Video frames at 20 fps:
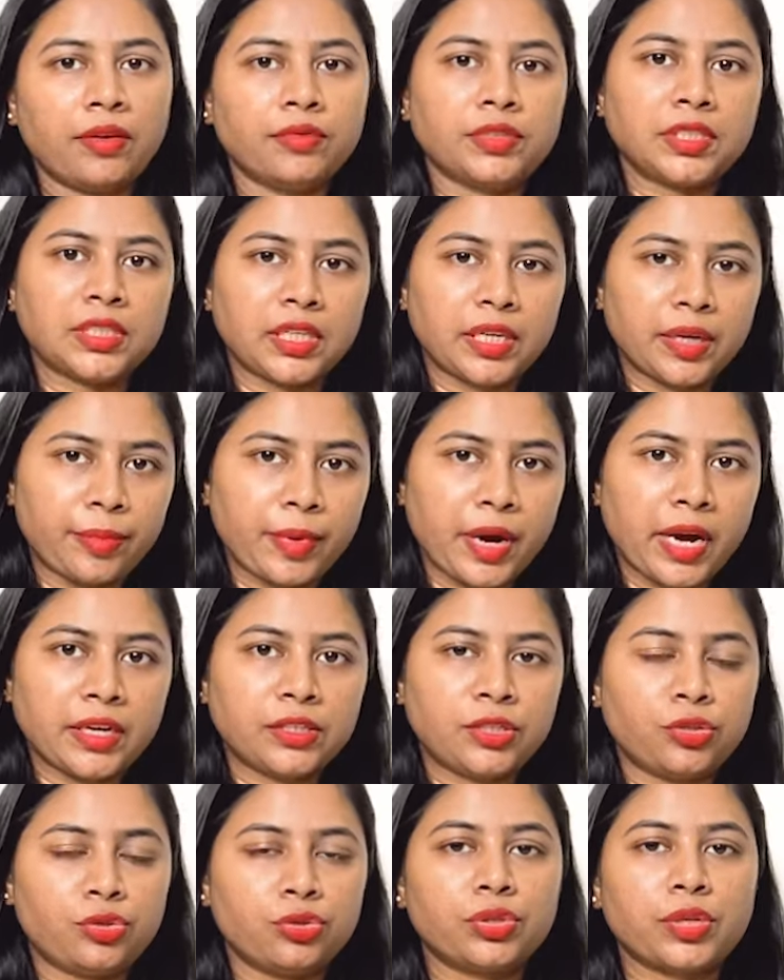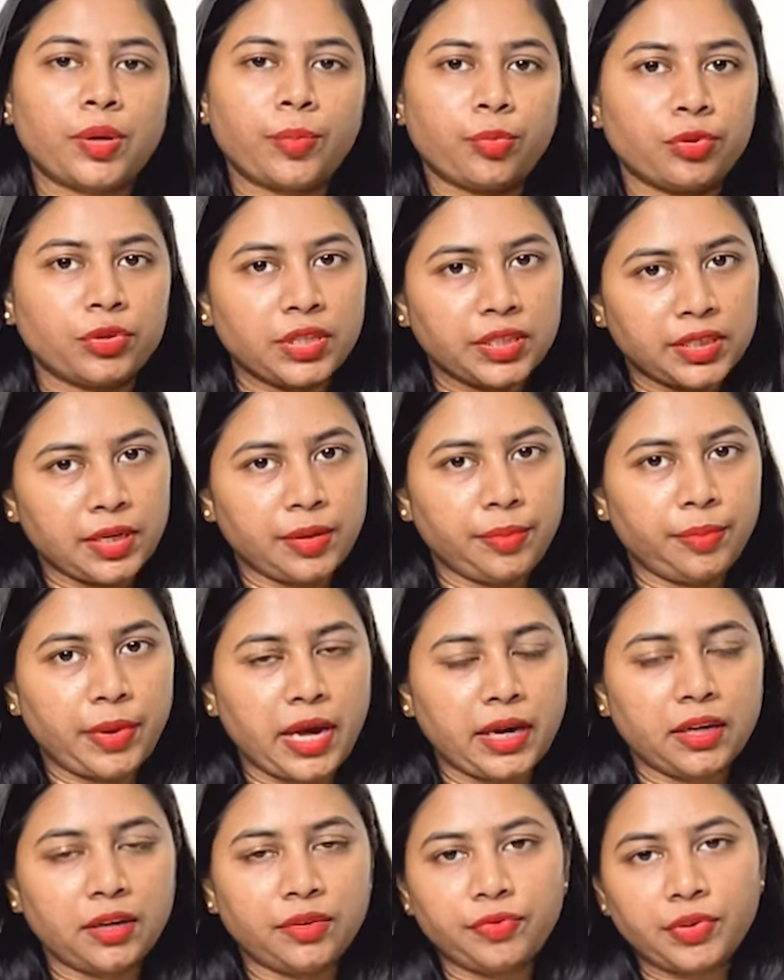ceramides to support the skin
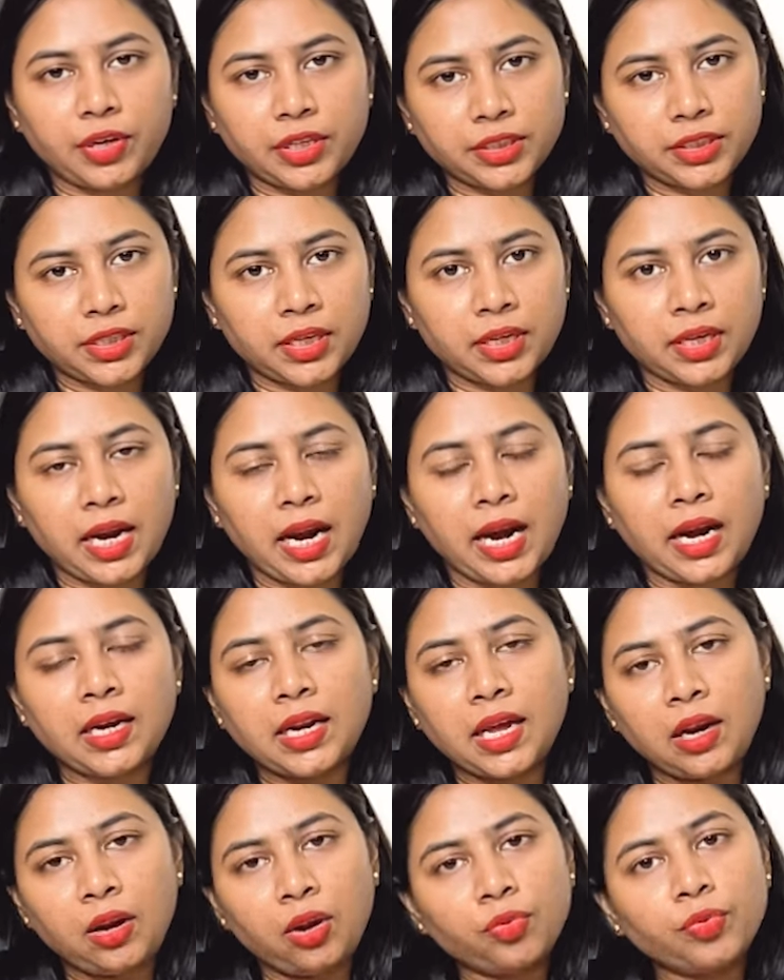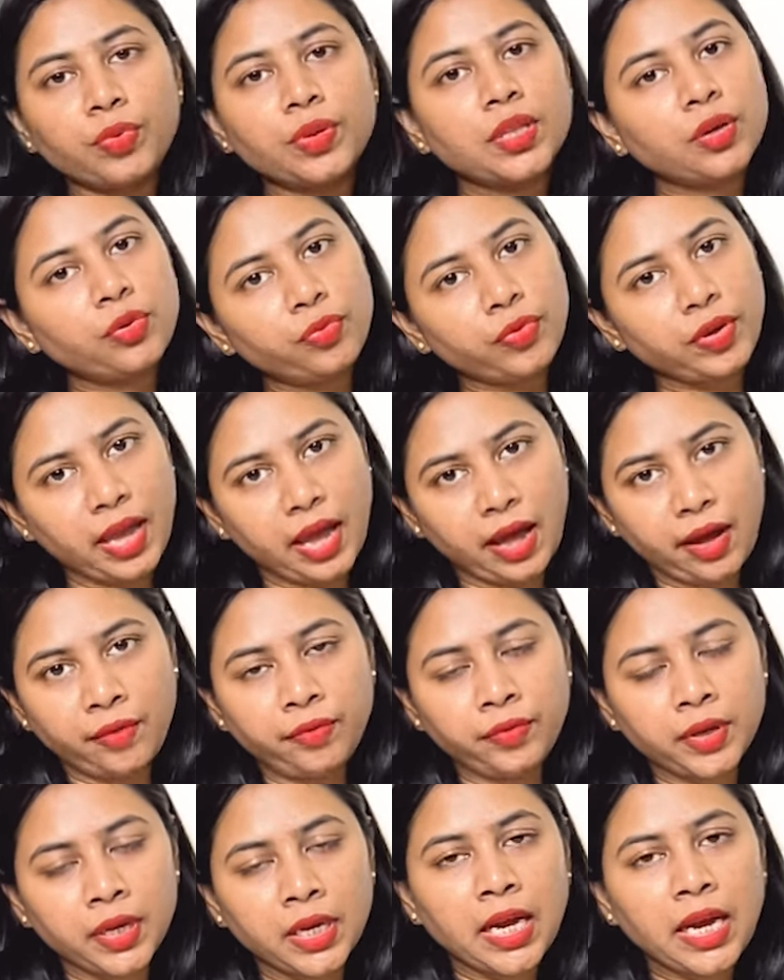barrier function, and along with that we have
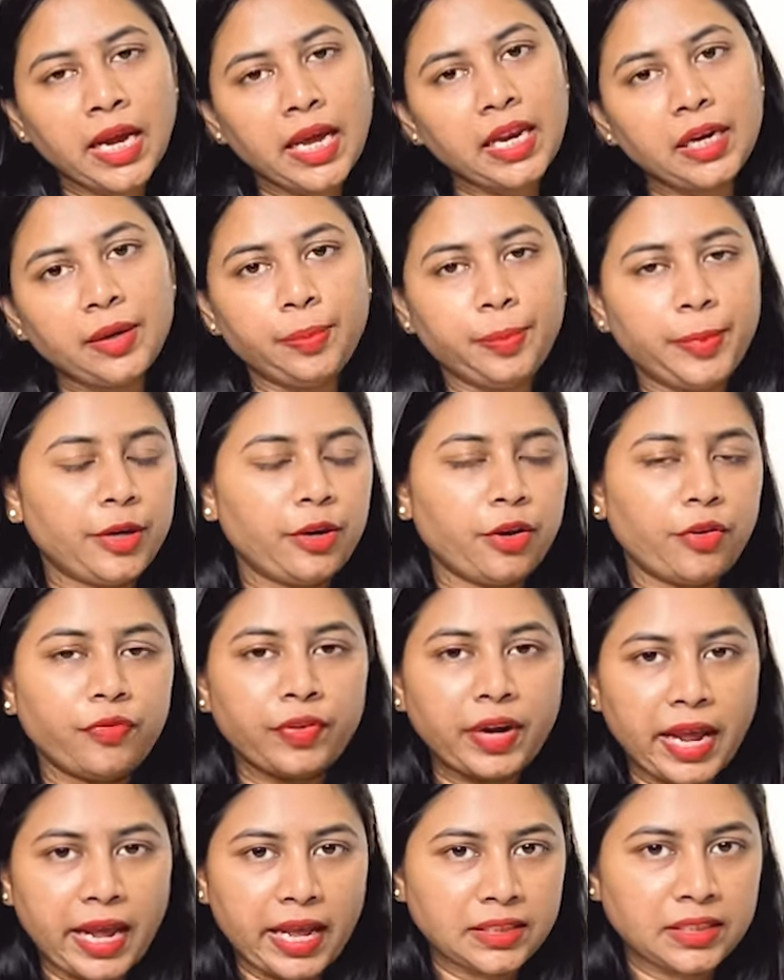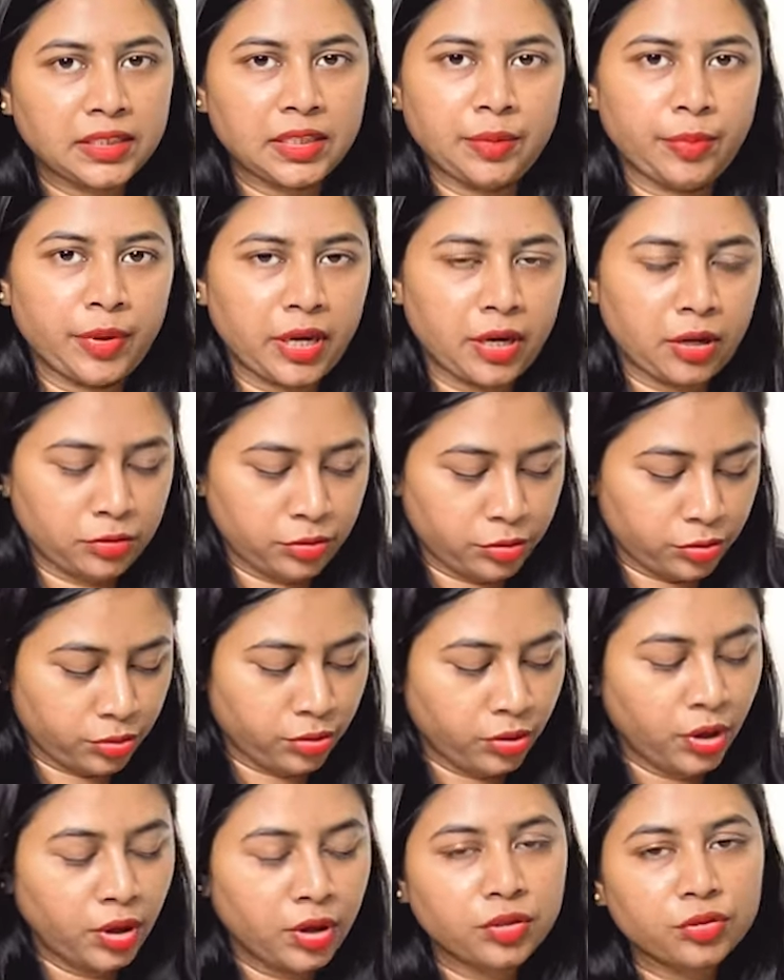a little bit of niacinamide also.
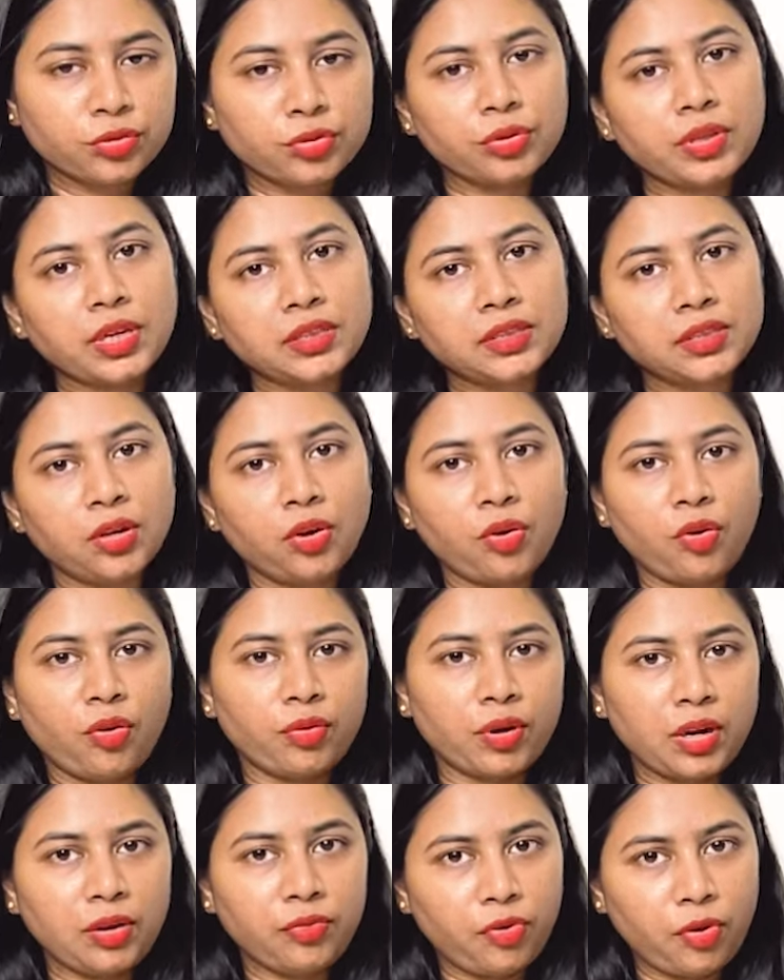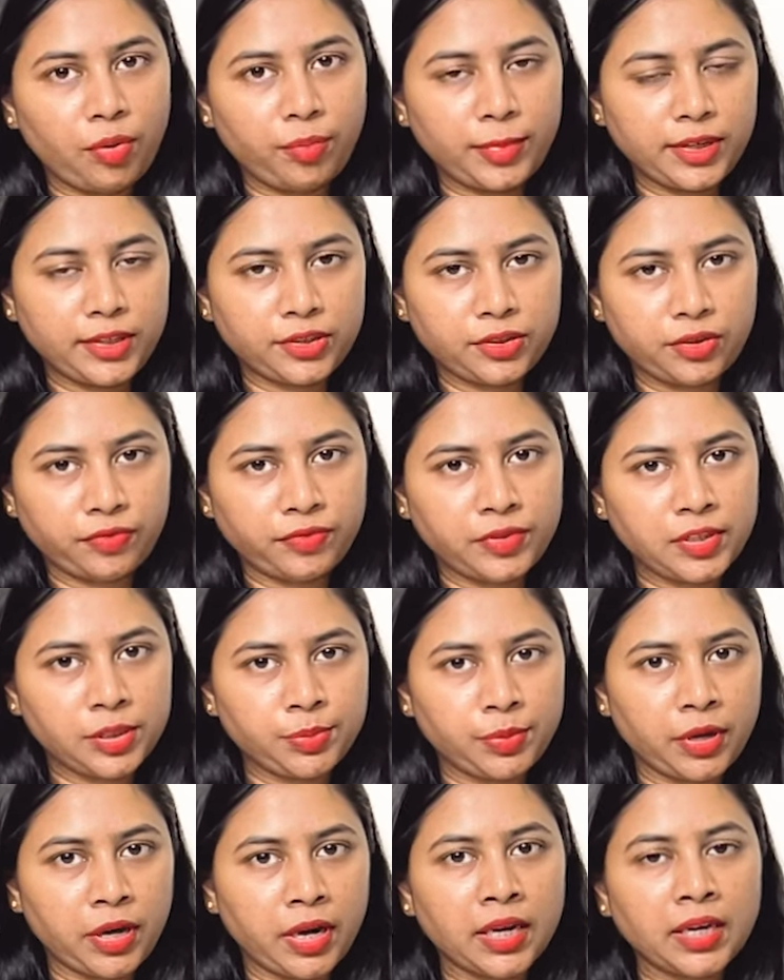So that's the oral formulation of this
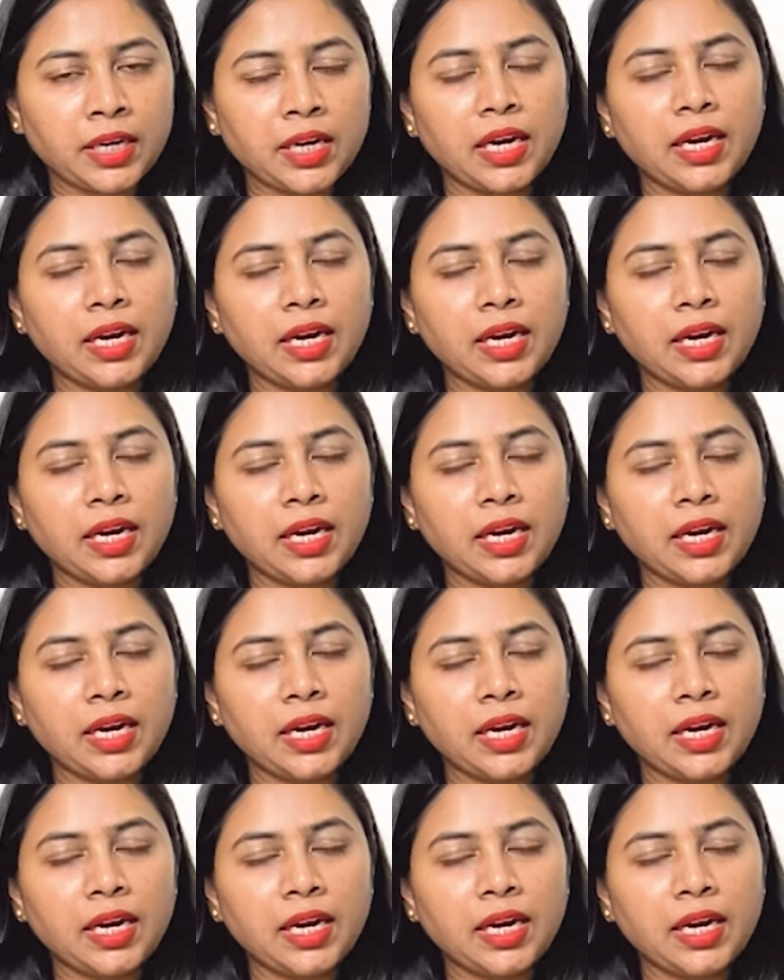product.